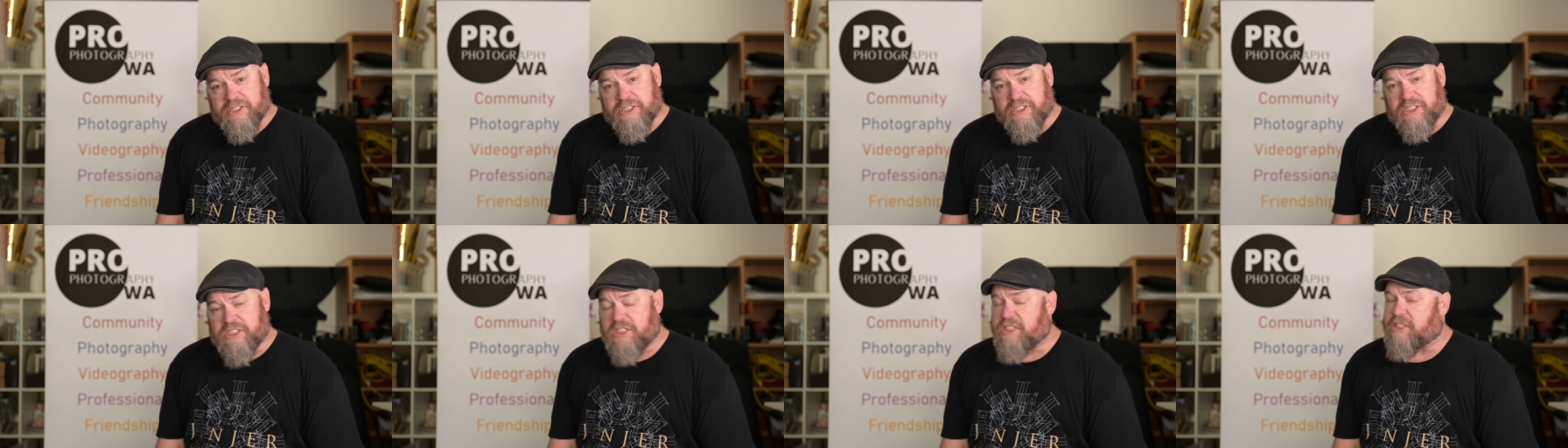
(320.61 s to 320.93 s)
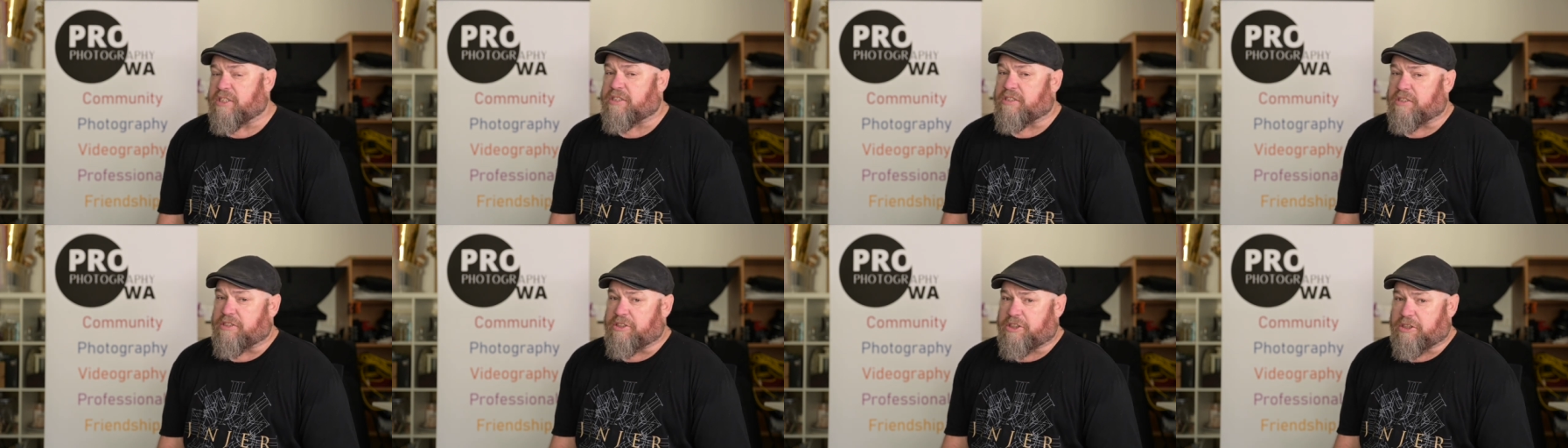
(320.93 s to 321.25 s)
This
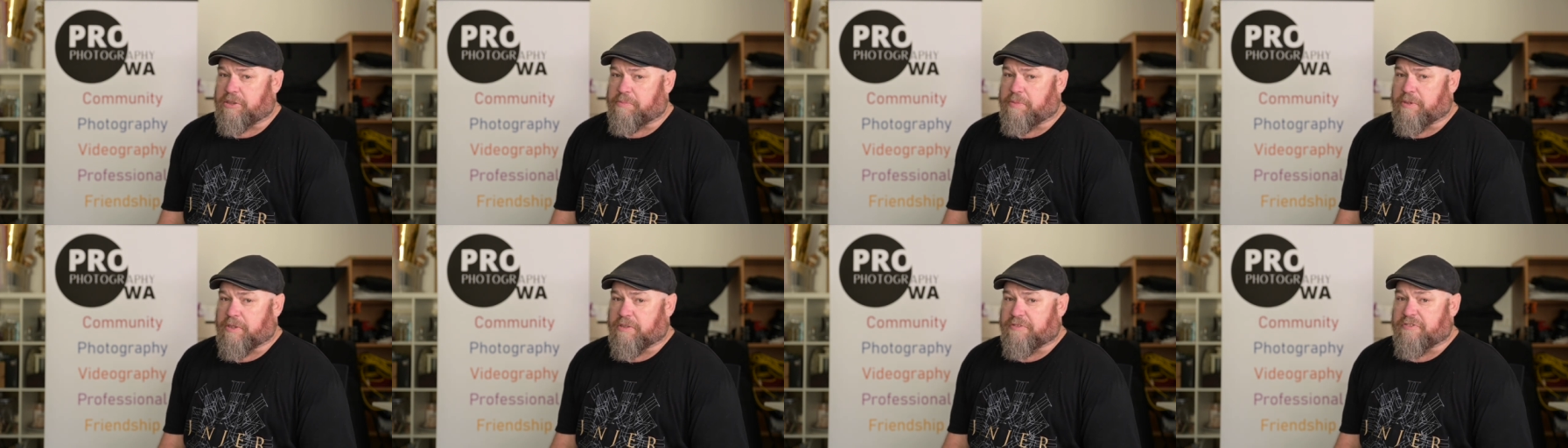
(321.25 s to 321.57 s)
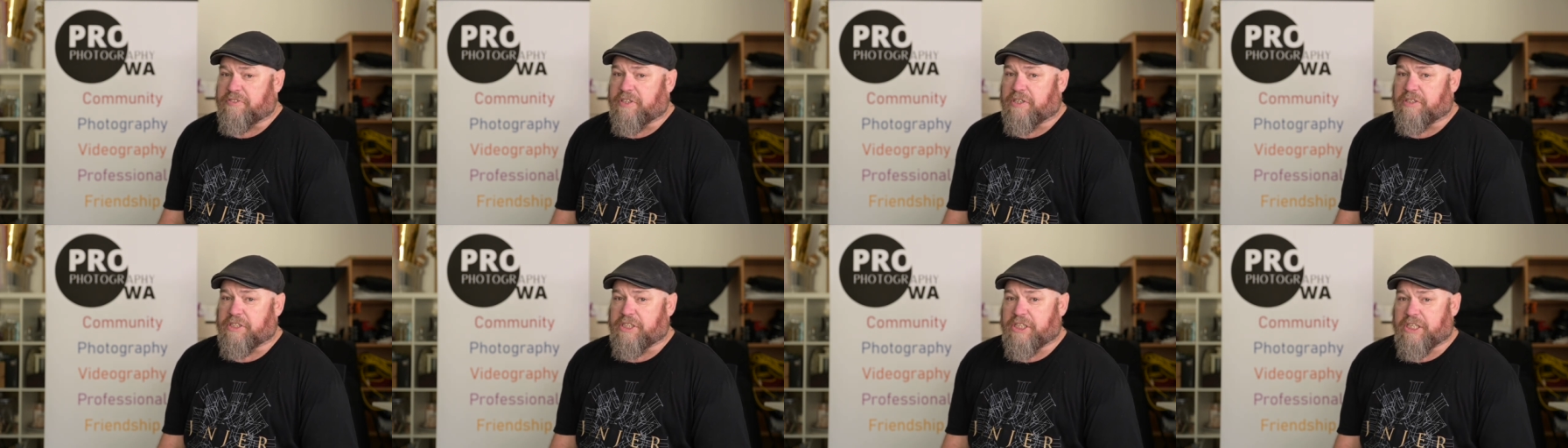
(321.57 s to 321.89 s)
includes your
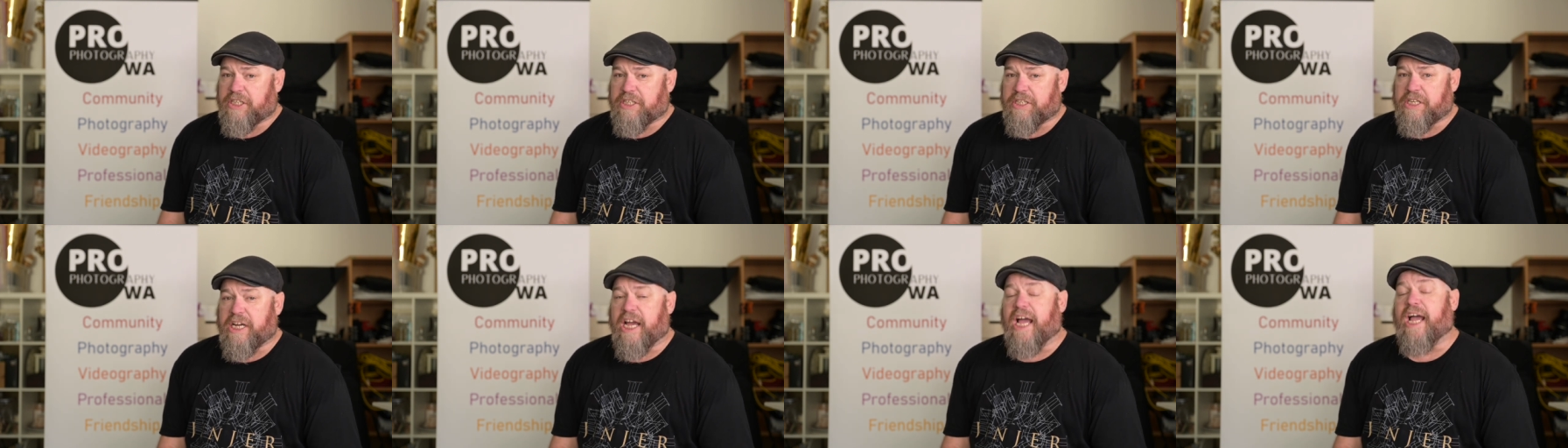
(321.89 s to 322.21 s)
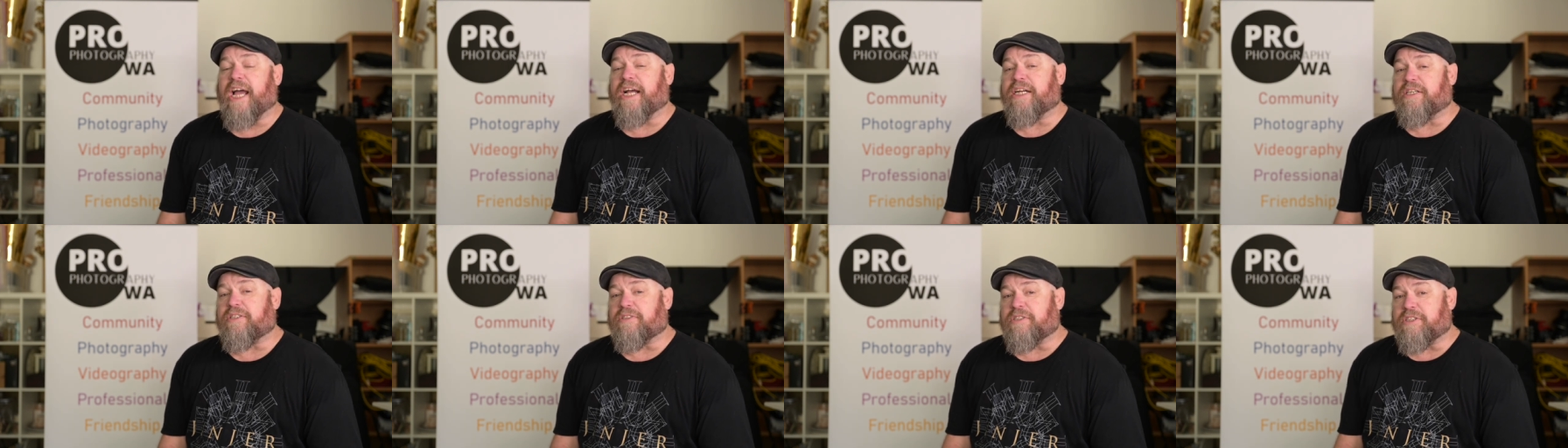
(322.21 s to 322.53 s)
portfolio
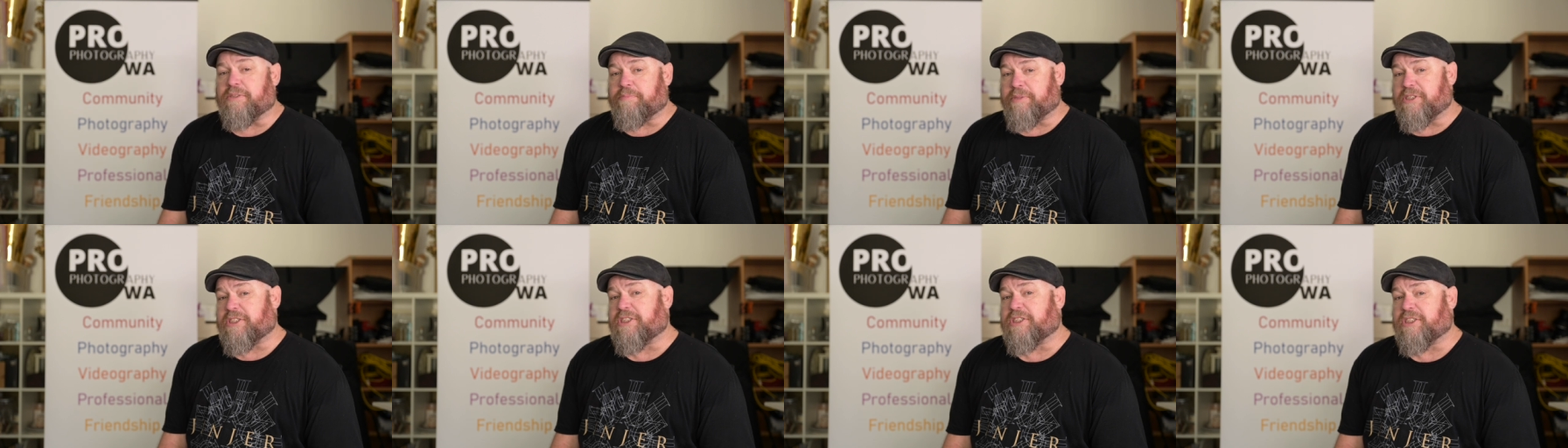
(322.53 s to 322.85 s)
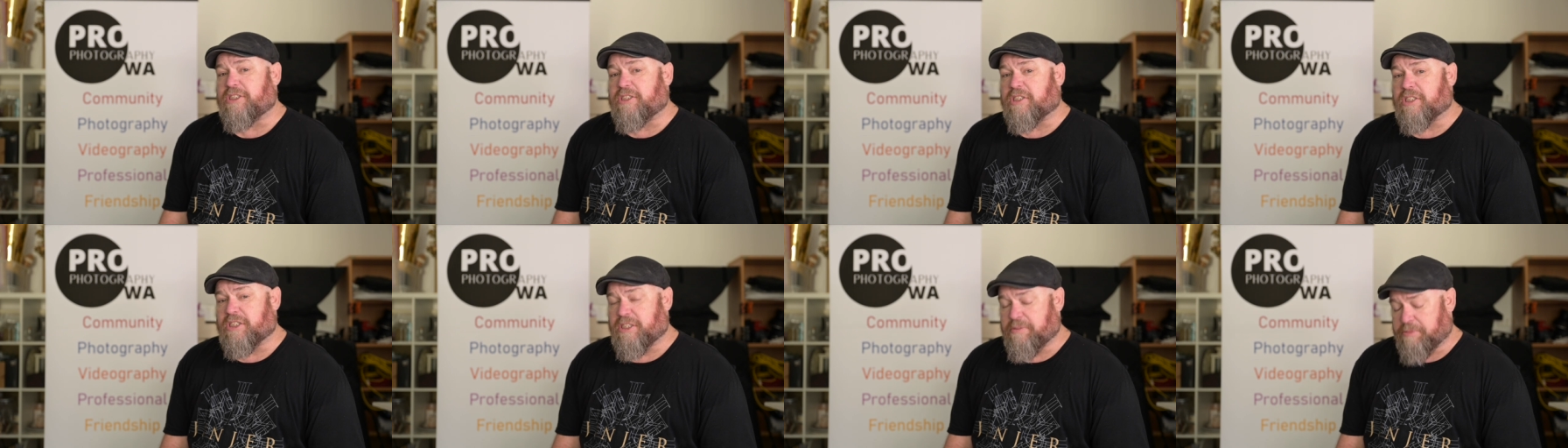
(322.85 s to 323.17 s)
and all your business
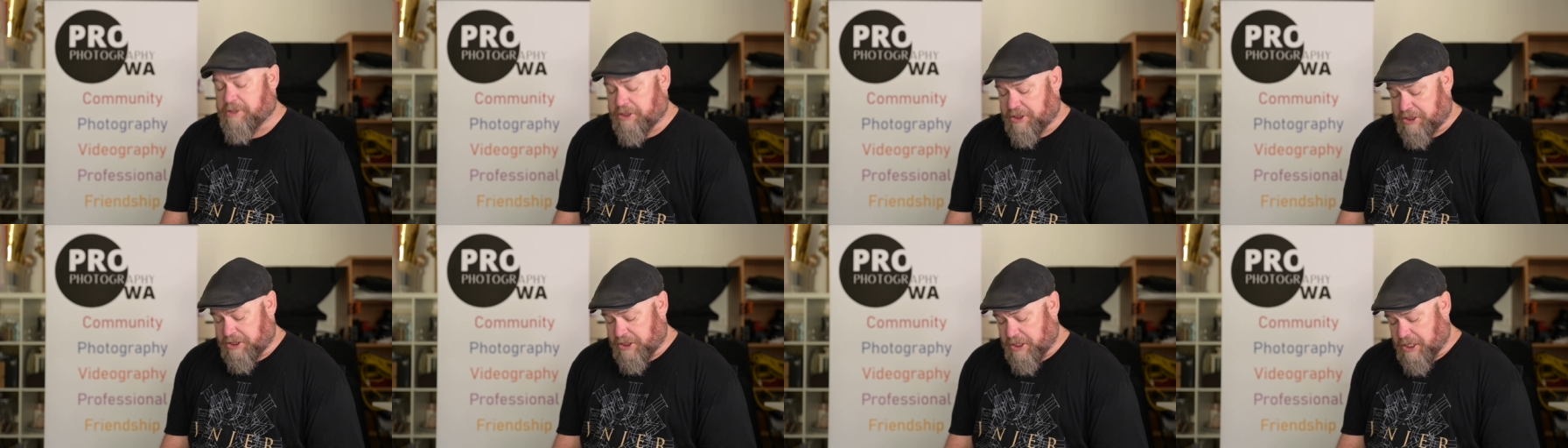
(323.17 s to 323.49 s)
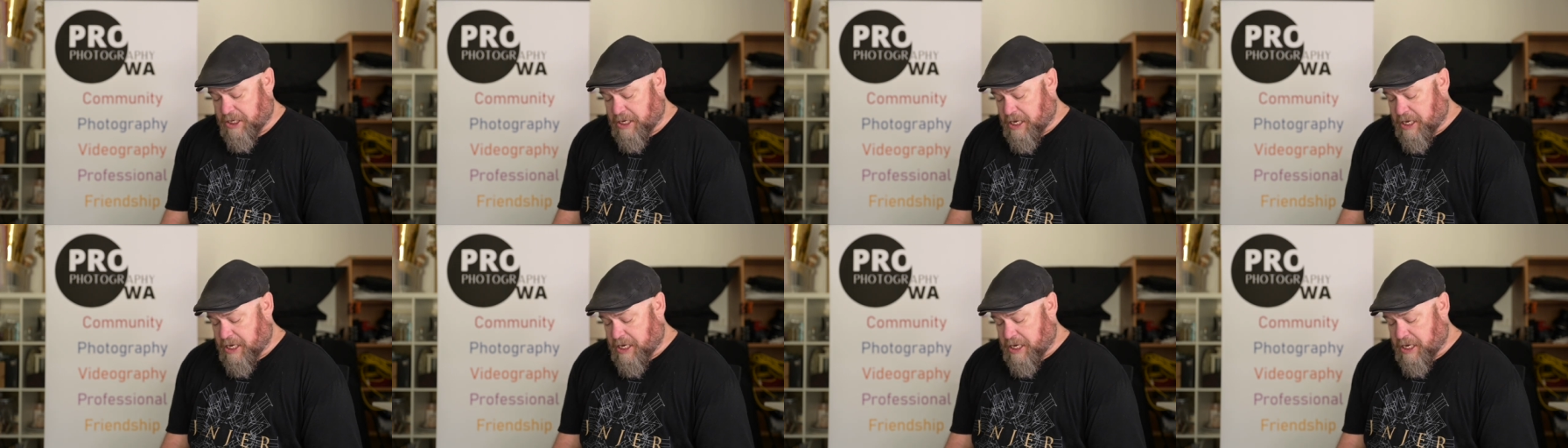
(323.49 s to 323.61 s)
documents,